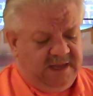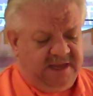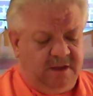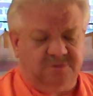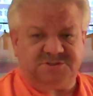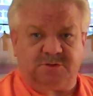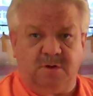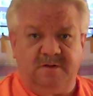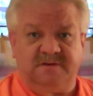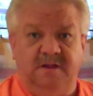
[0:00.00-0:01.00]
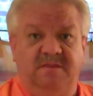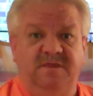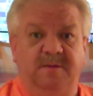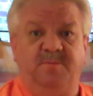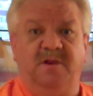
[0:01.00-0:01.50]
it goes across that
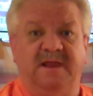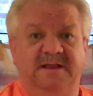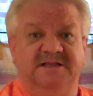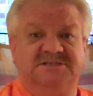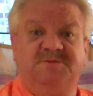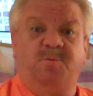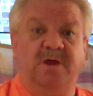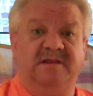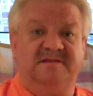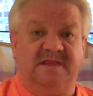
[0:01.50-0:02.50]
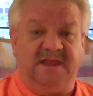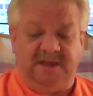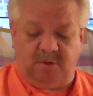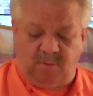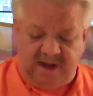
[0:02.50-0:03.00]
thick plate and it spreads the
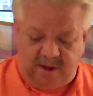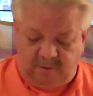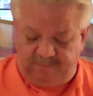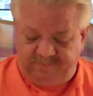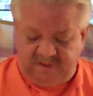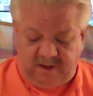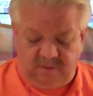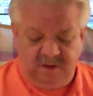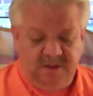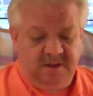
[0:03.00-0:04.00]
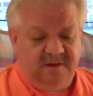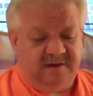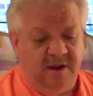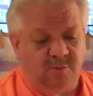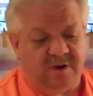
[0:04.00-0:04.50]
heat around. Now,
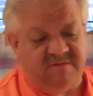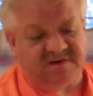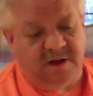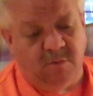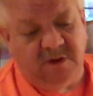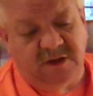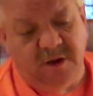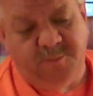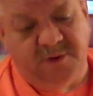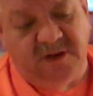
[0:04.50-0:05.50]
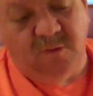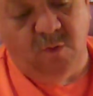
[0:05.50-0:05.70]
Townecraft's the only company in the